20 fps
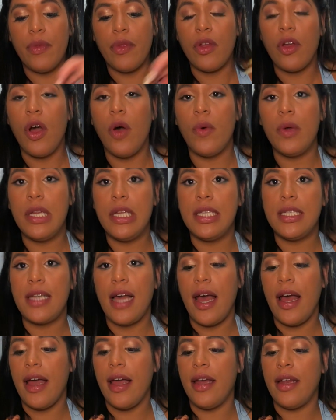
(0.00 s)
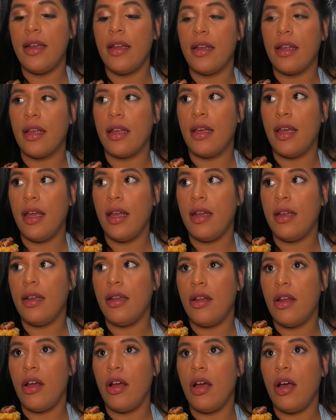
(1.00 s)
going inside, getting
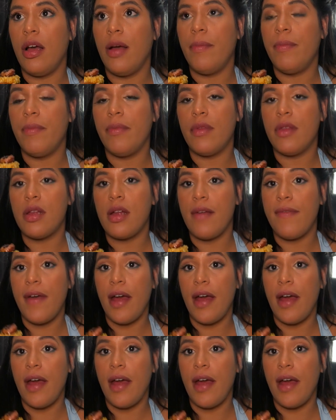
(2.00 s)
stuff